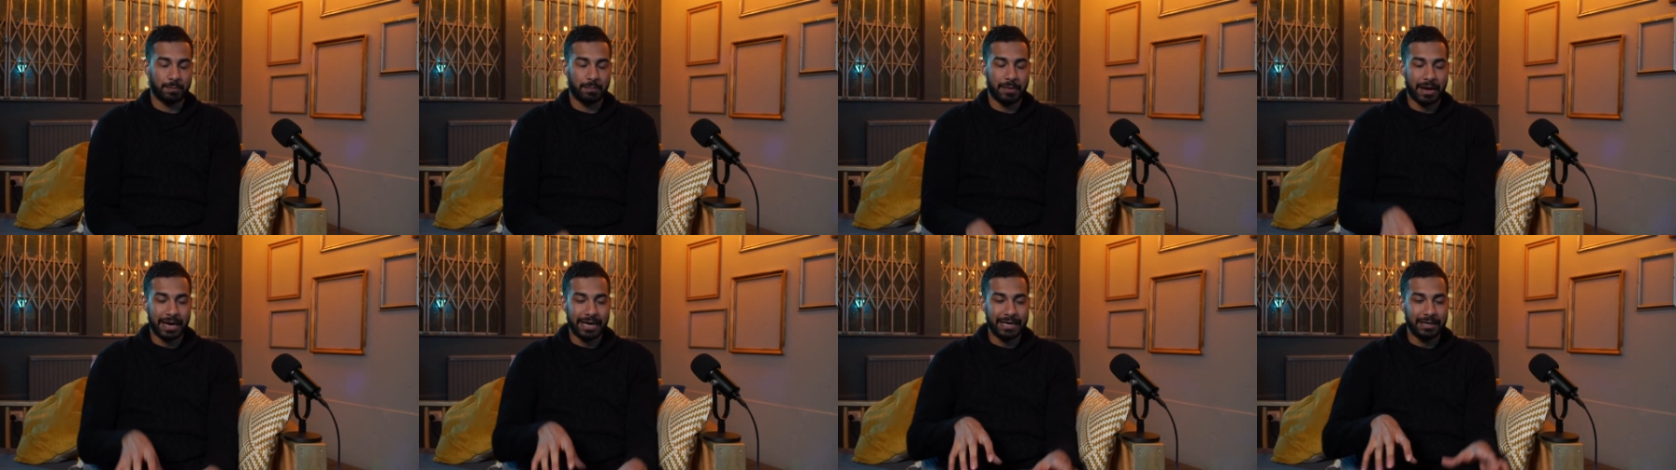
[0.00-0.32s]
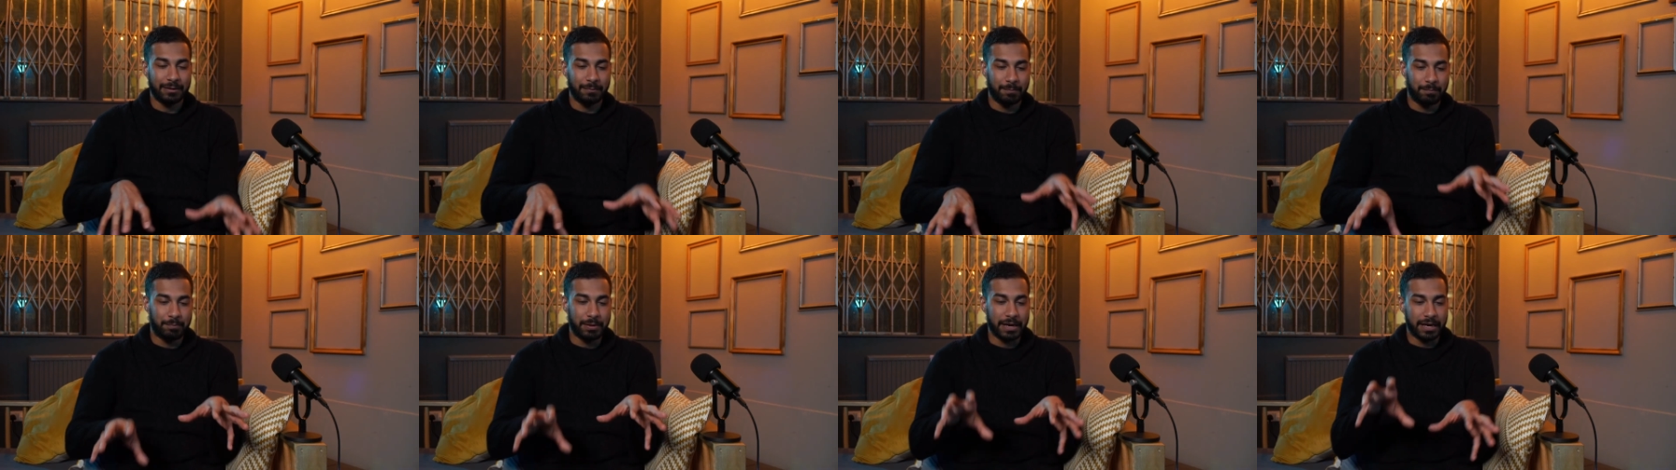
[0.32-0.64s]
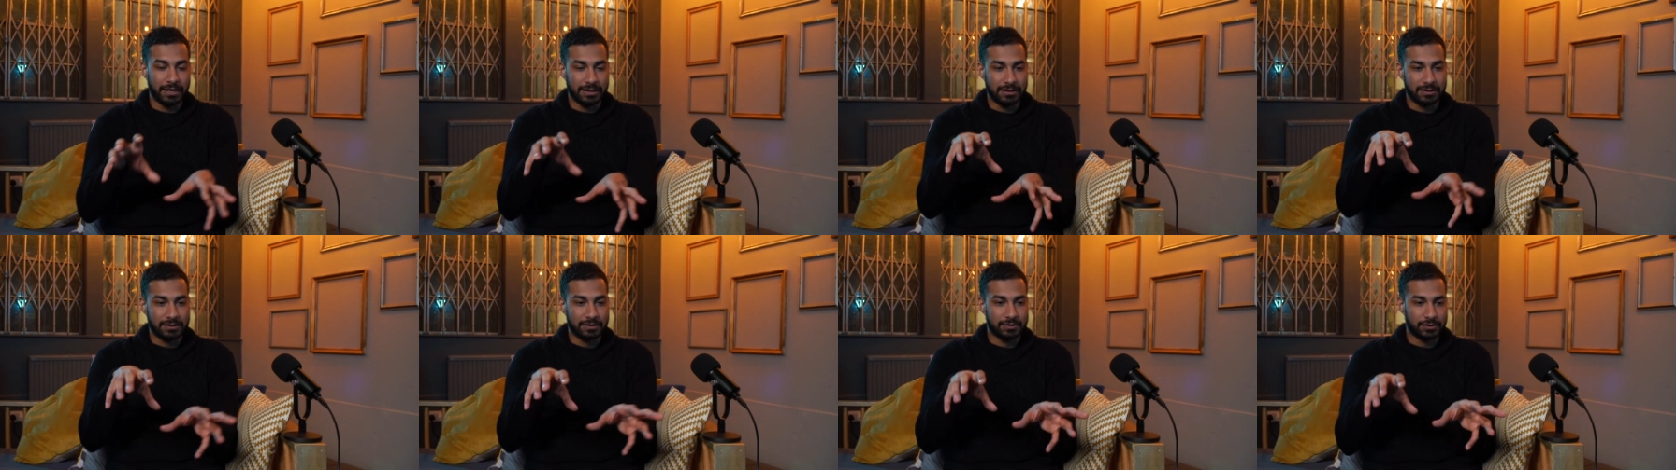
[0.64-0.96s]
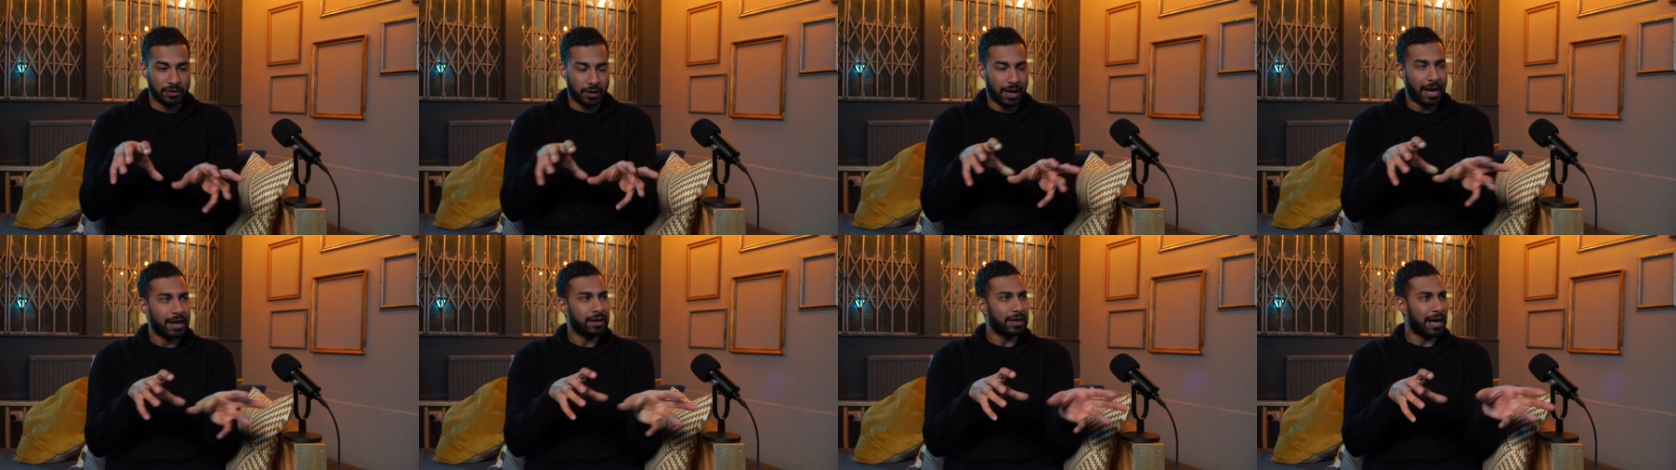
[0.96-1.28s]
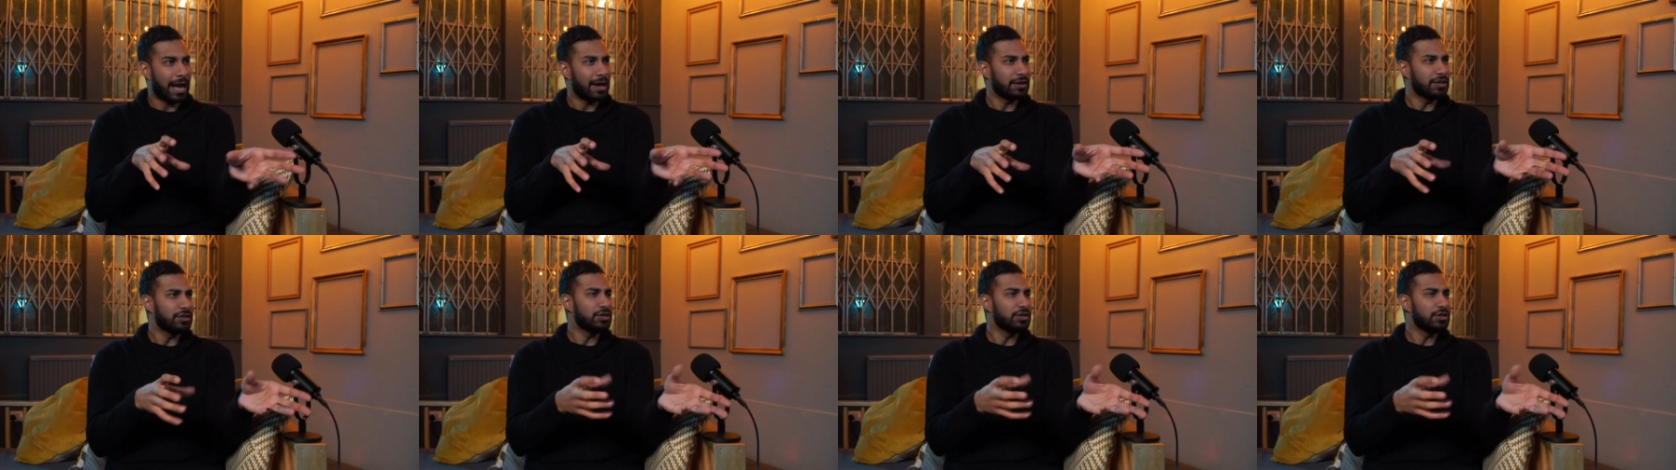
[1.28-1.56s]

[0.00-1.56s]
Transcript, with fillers: main bits, so how, how